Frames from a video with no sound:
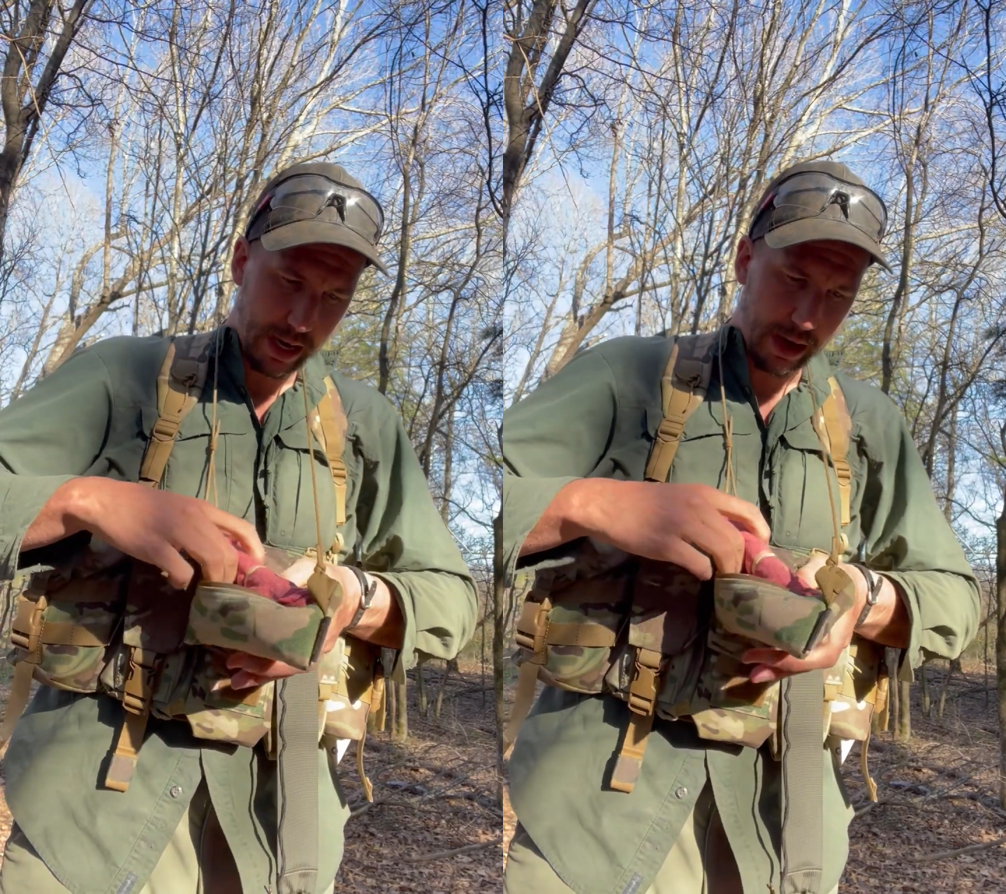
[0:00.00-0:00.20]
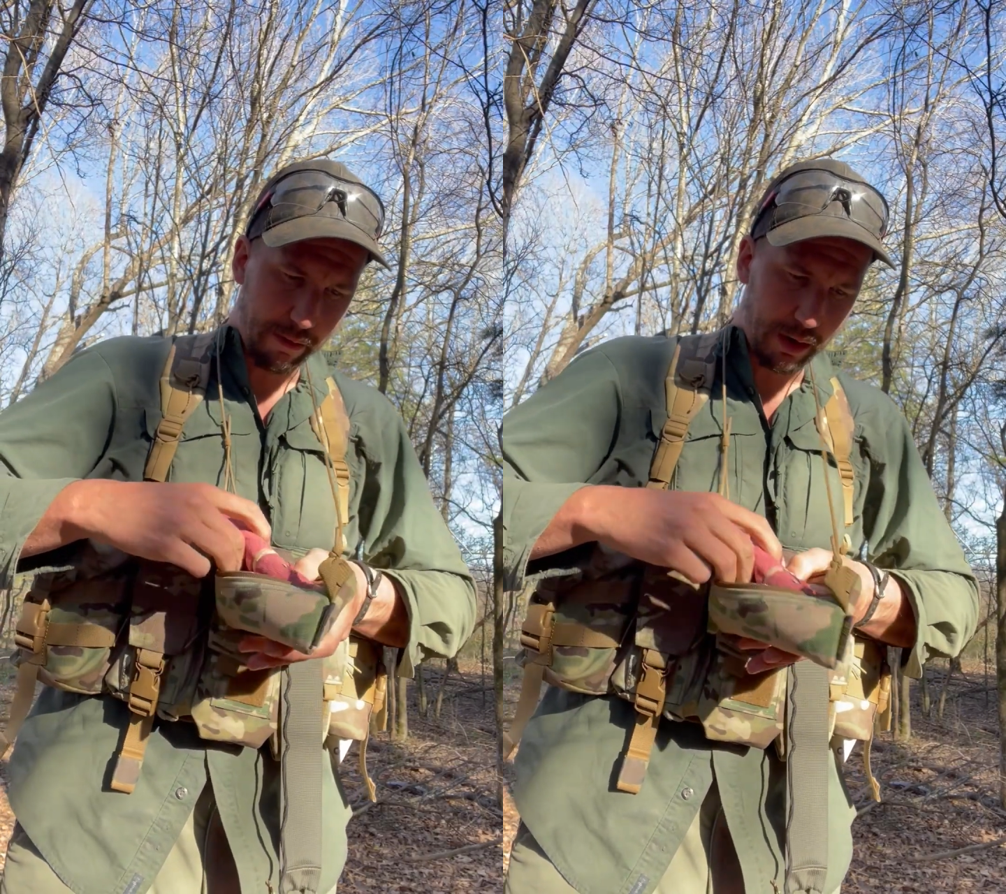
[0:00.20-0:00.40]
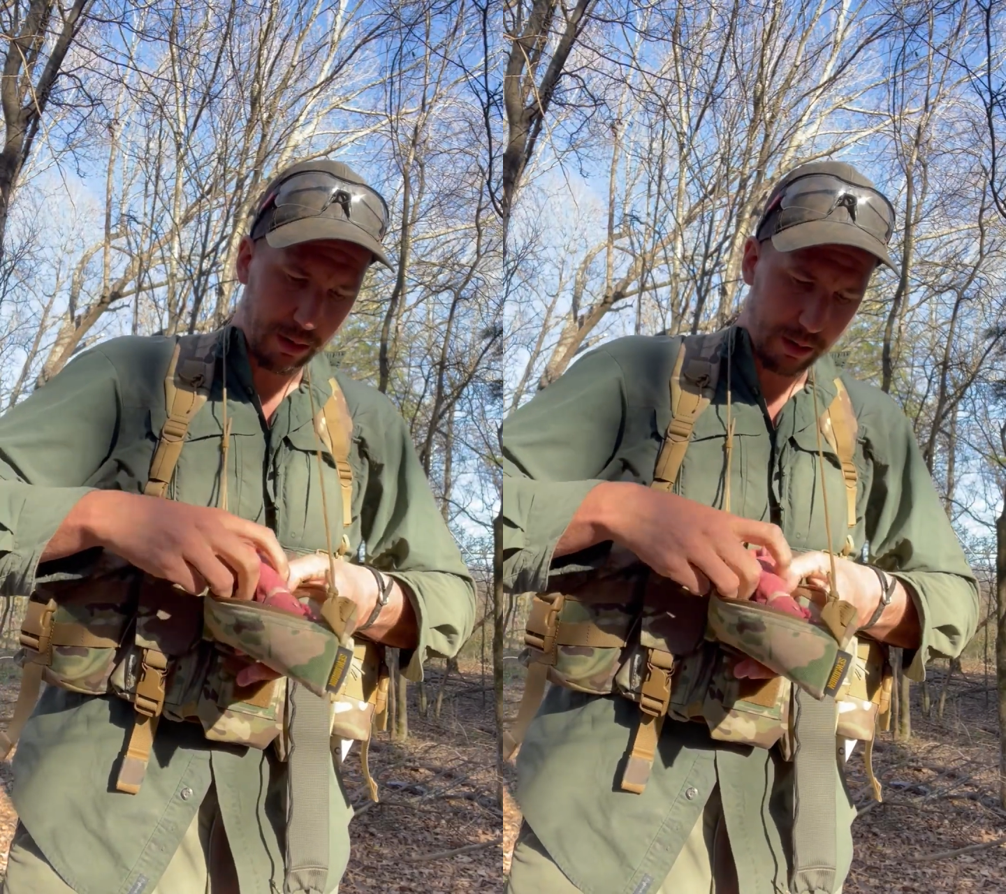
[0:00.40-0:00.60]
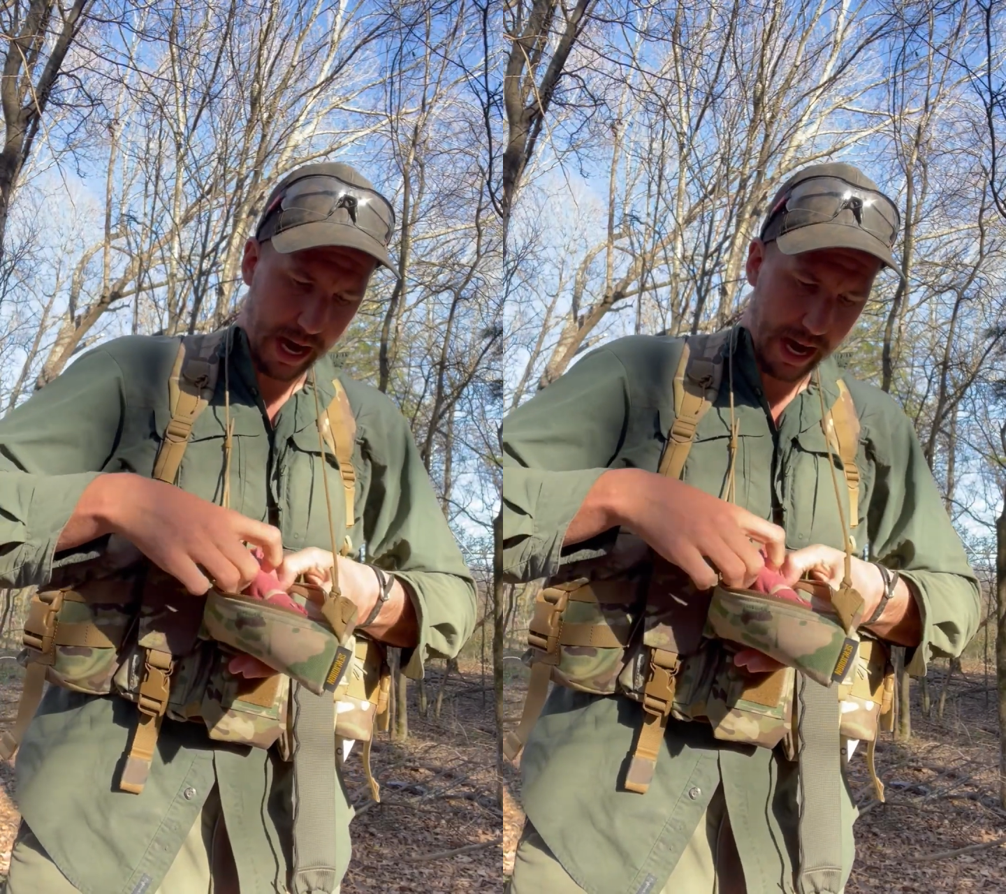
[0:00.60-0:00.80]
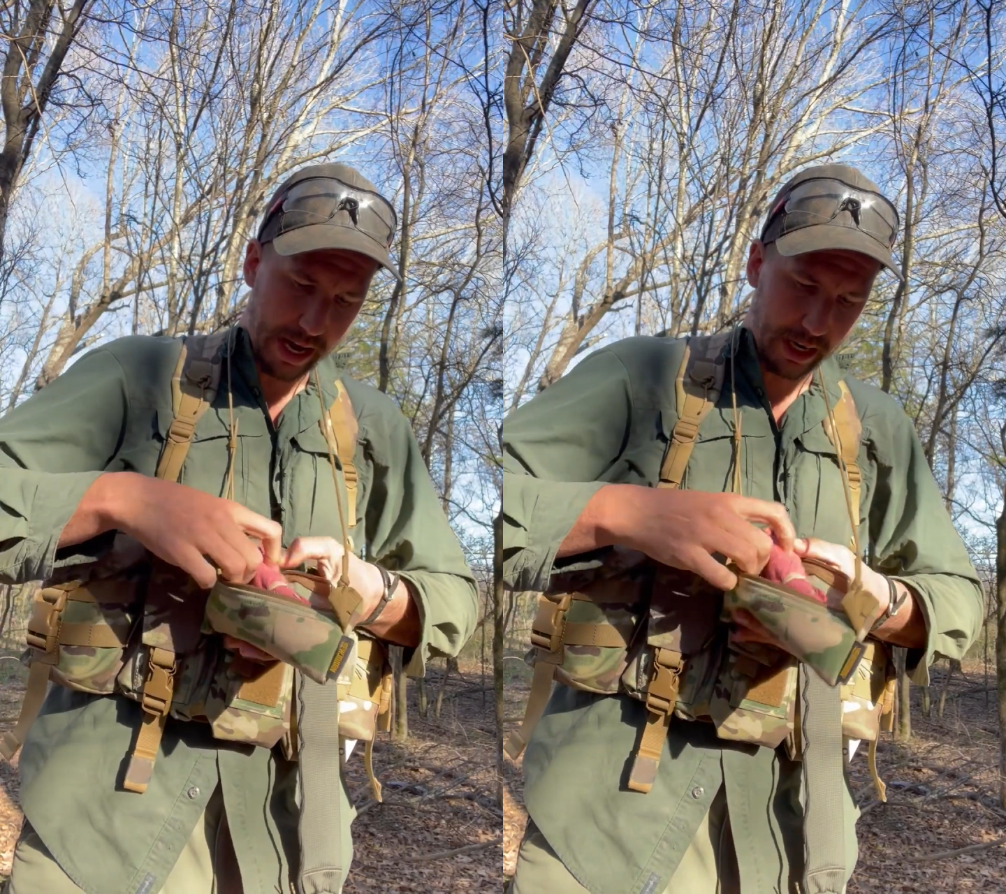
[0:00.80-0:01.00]
if you
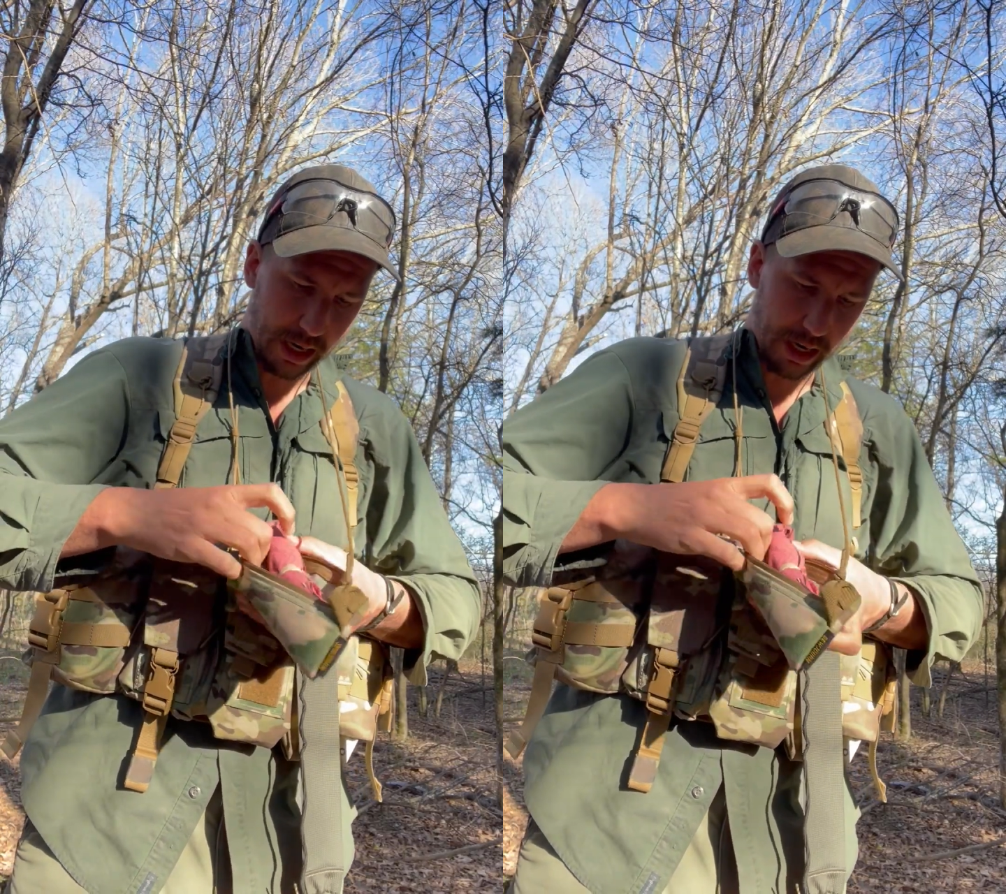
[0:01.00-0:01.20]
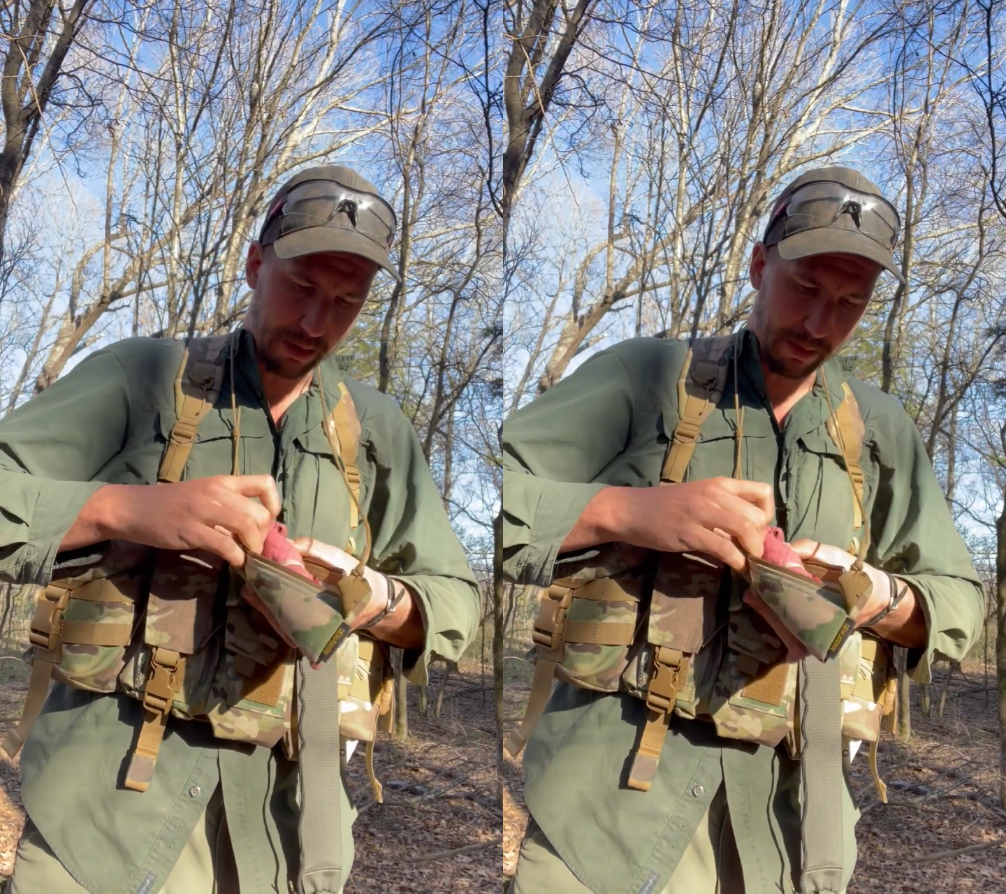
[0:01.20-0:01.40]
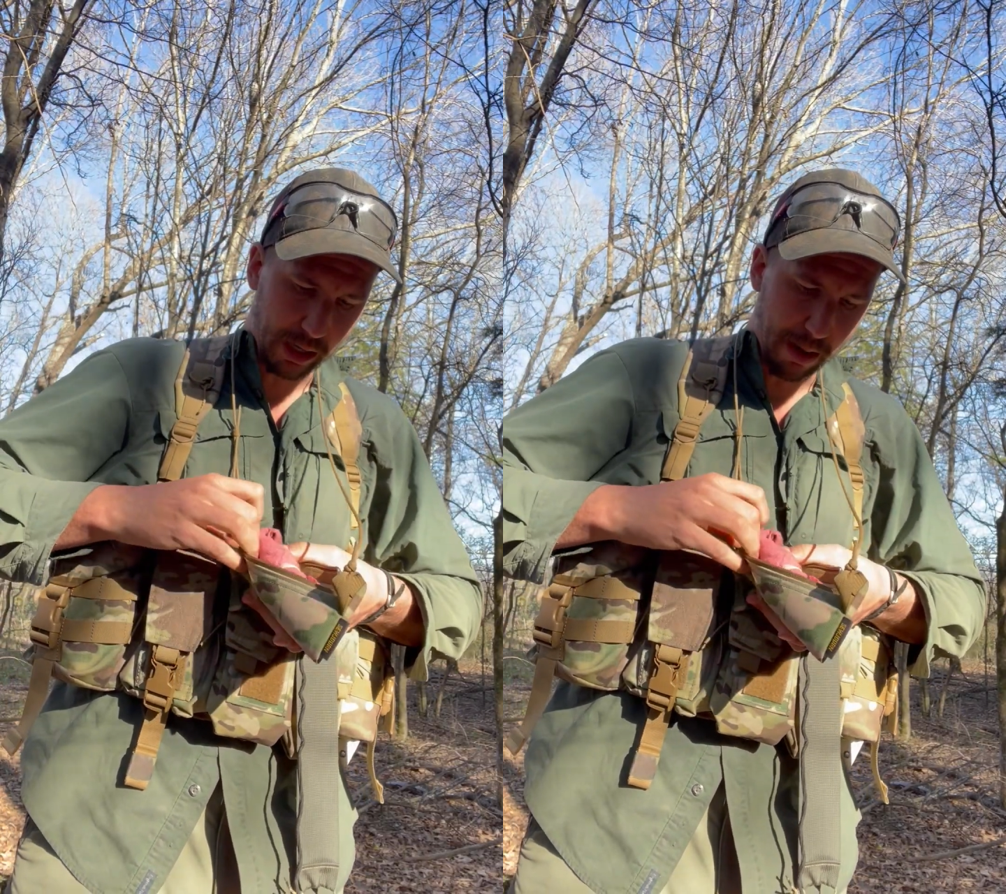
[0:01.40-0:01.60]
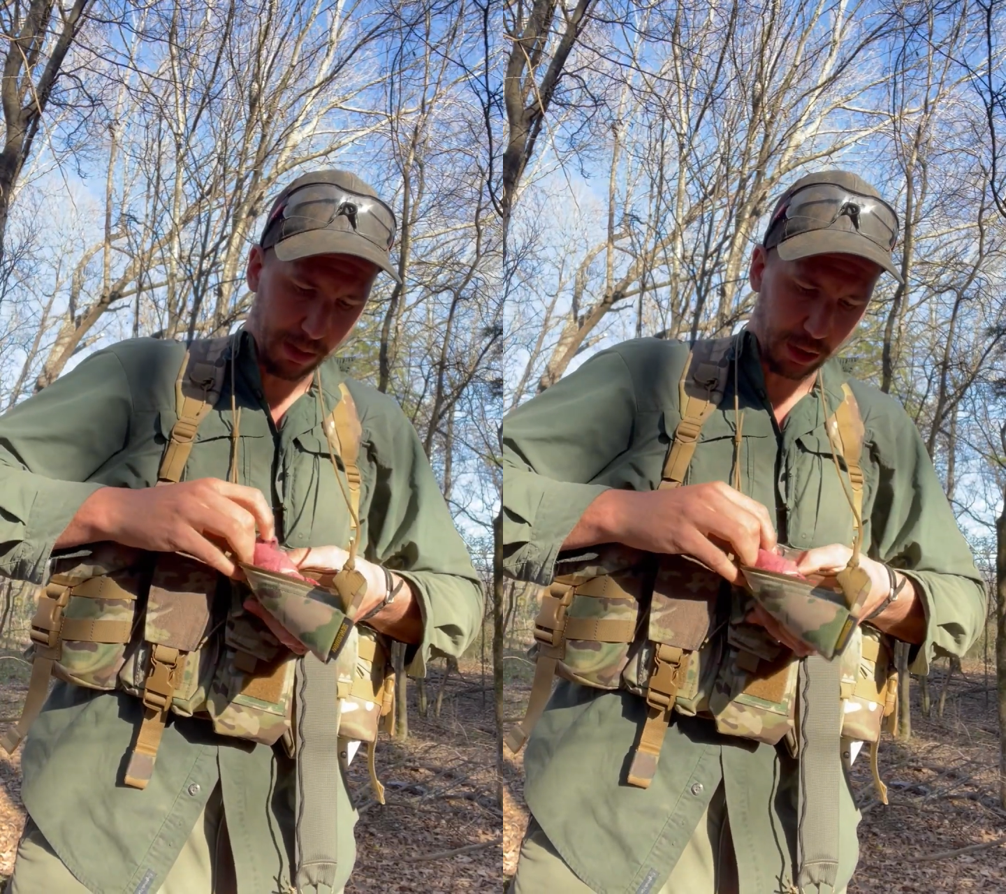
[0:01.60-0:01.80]
had a couple